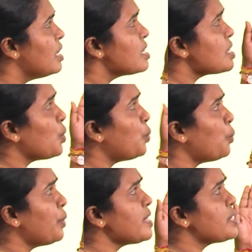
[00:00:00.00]
So,
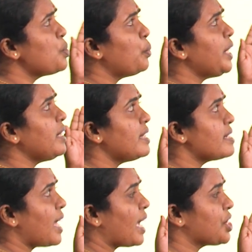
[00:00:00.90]
who is doing
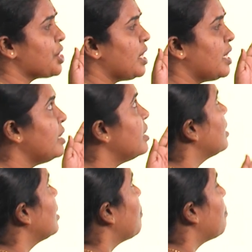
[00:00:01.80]
this action?
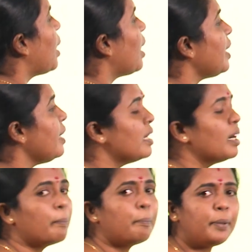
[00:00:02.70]
My
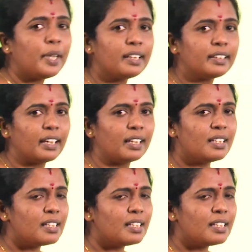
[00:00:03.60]
brother.